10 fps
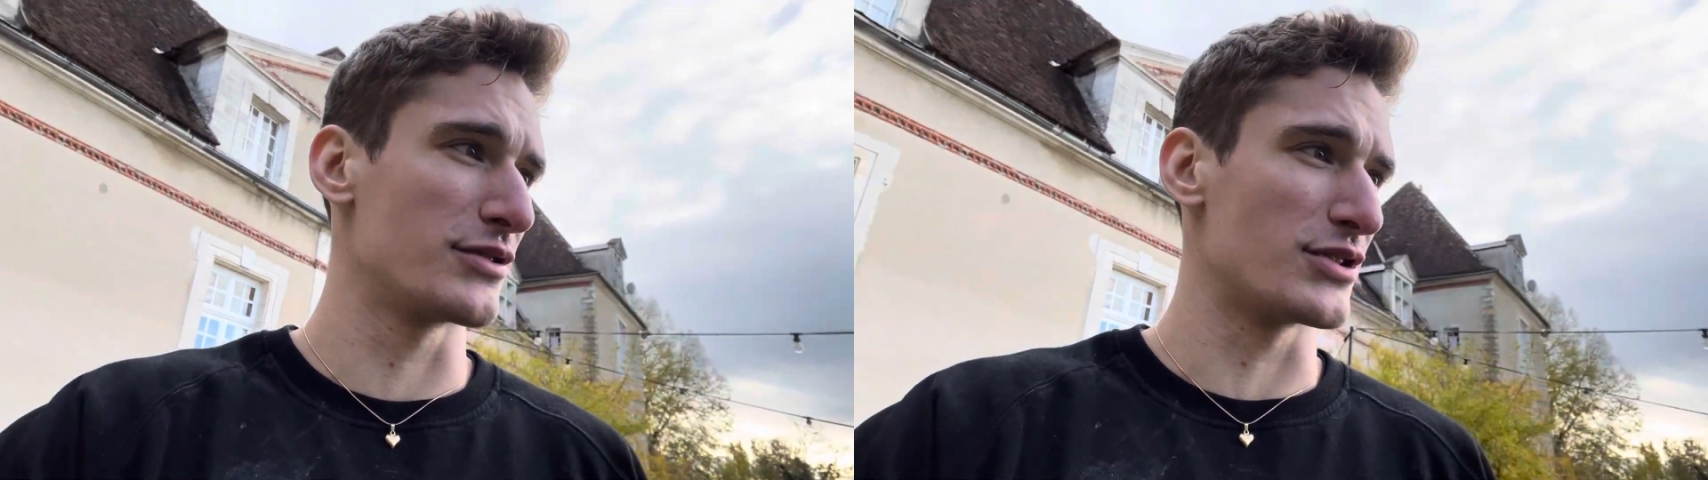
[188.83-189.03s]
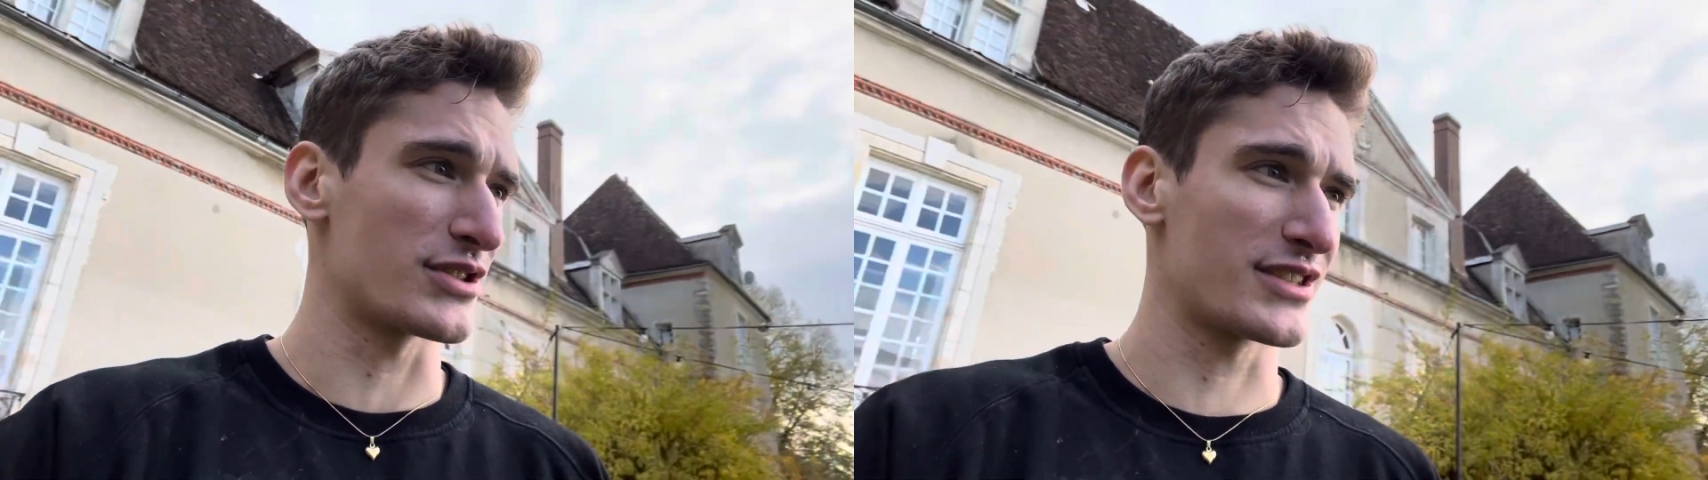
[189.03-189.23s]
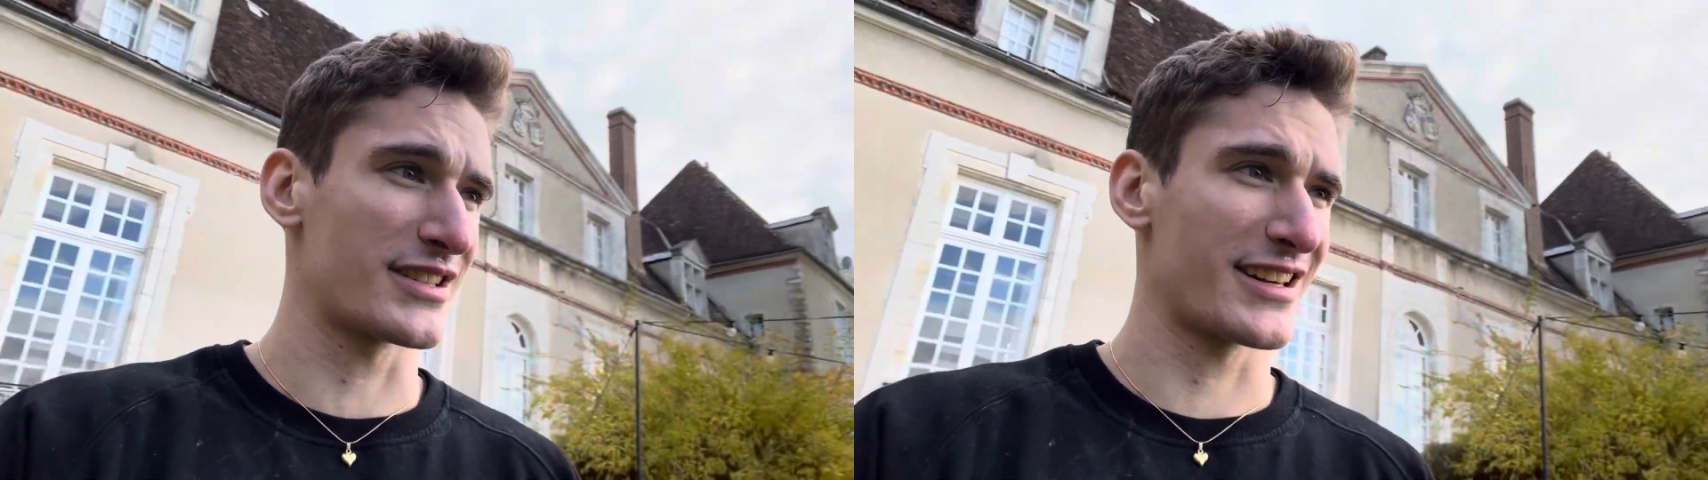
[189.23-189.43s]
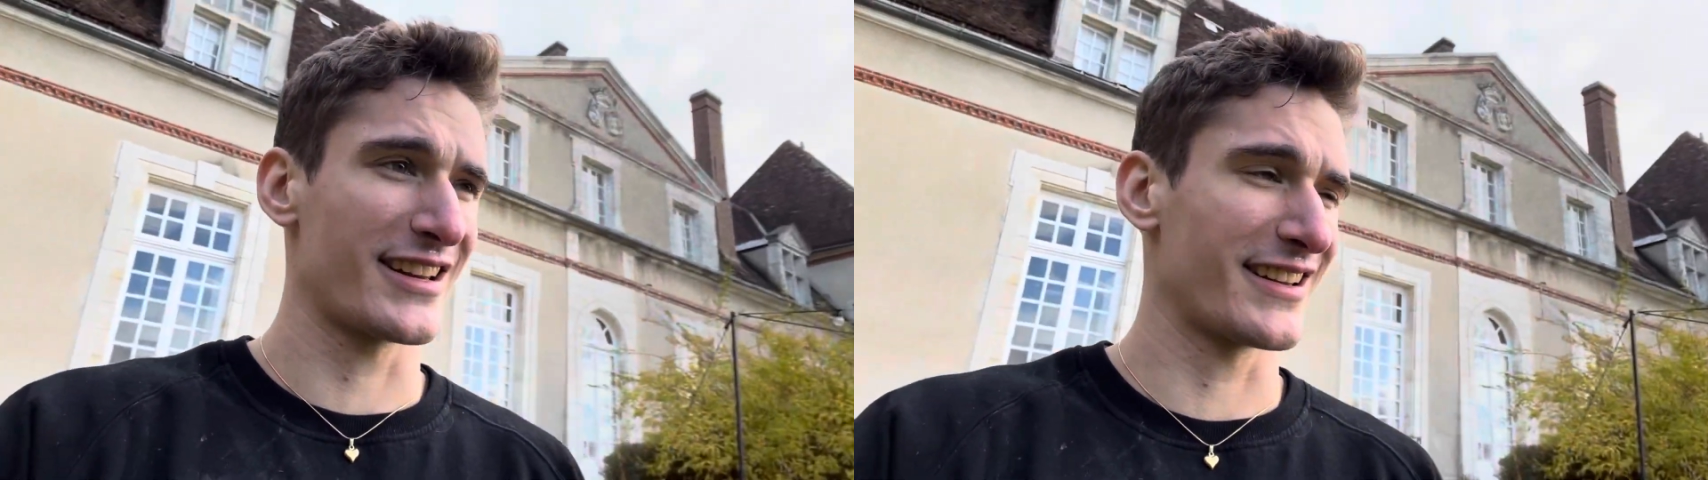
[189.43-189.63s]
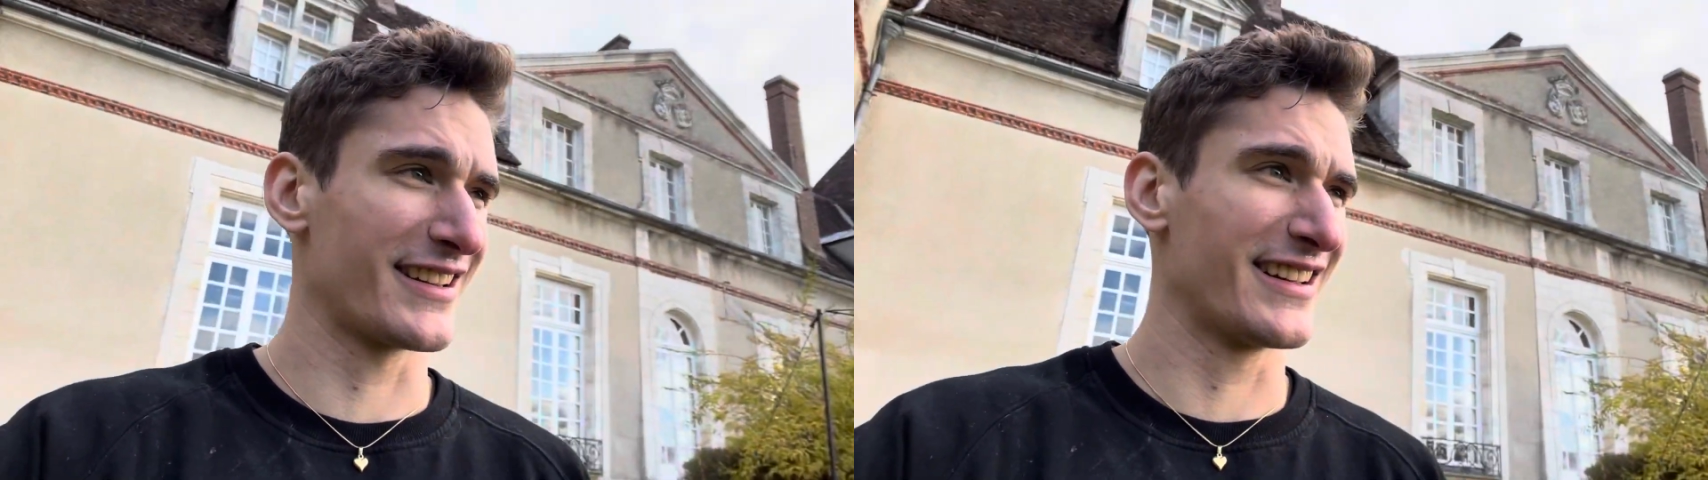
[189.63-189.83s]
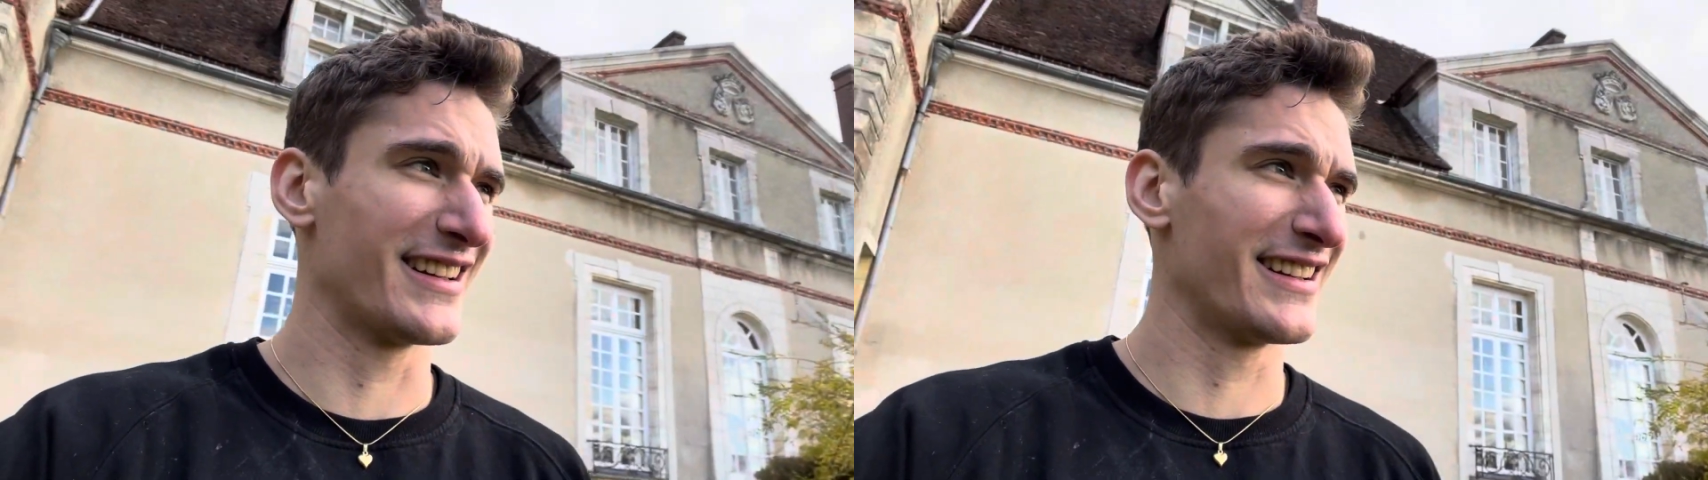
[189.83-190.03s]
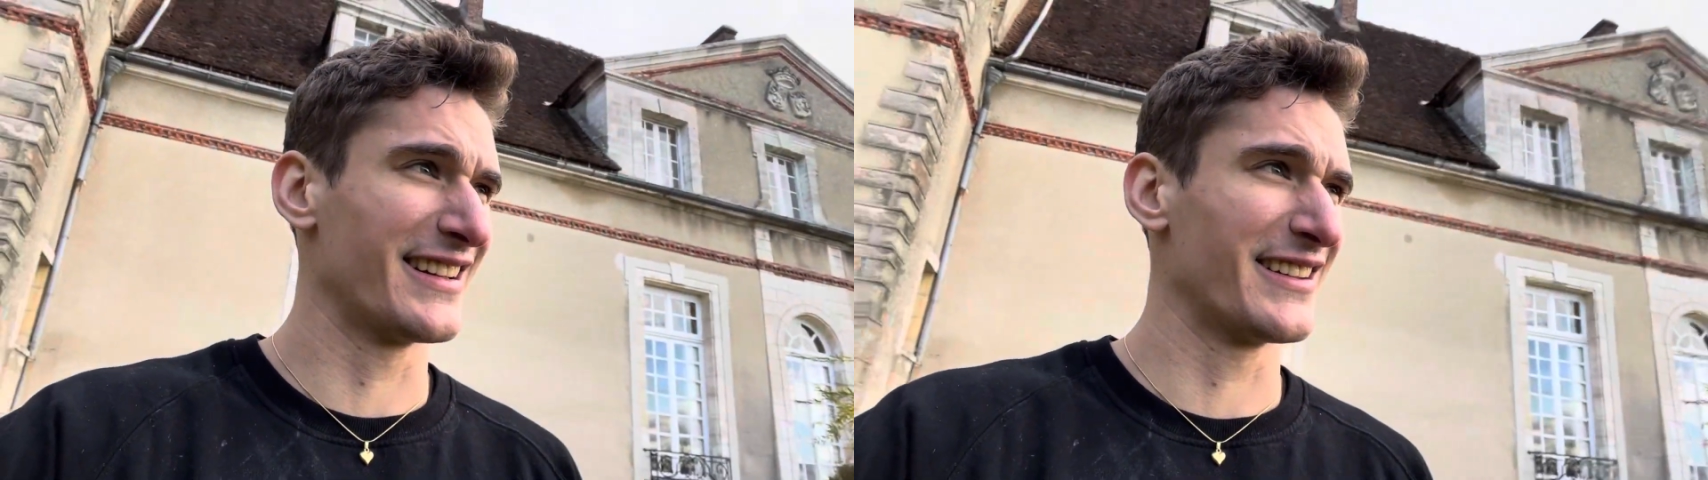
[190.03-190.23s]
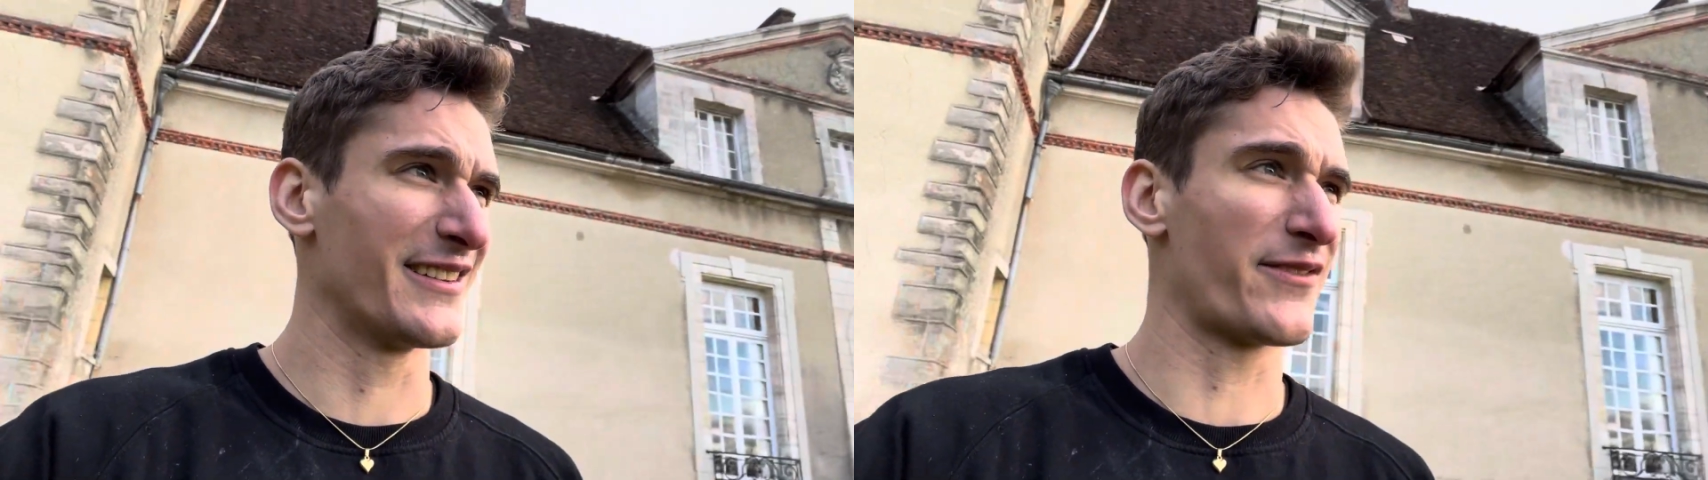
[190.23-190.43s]
just
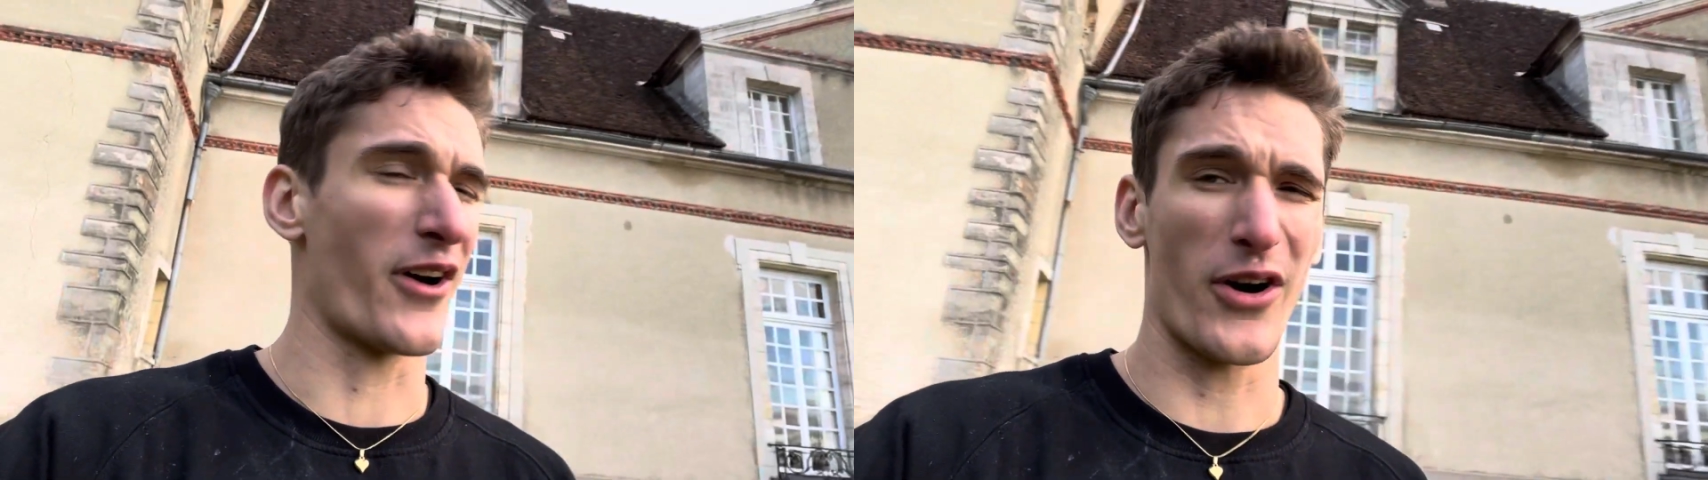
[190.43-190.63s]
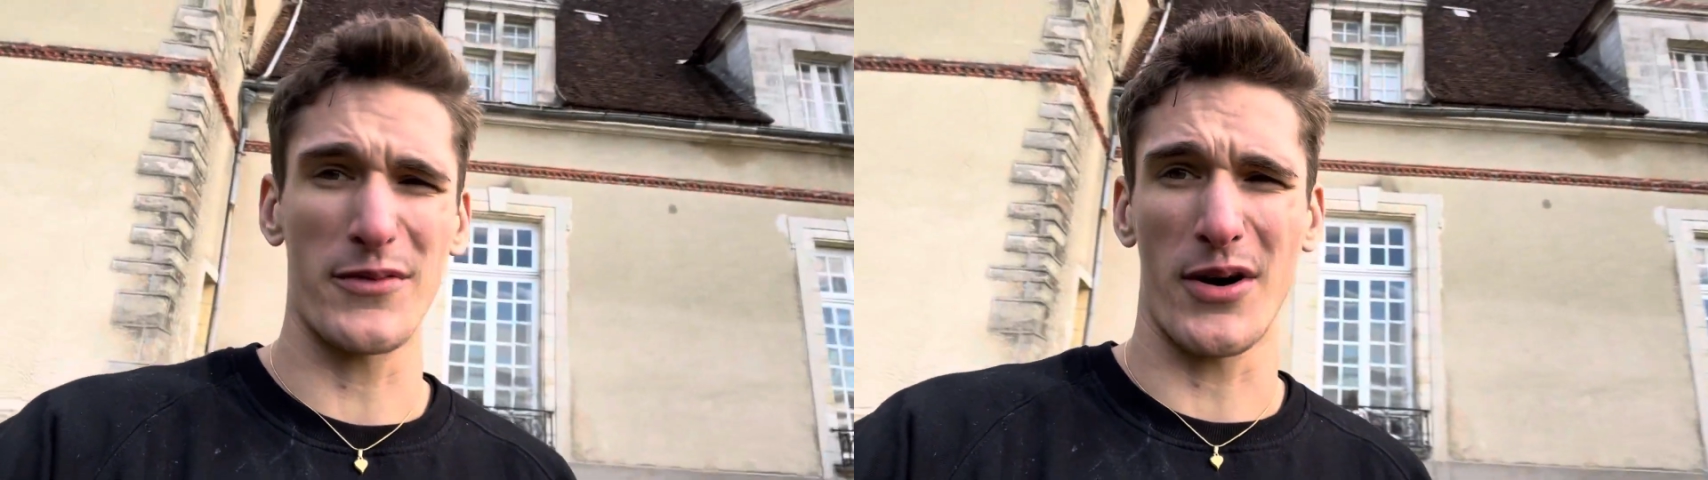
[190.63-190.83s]
farm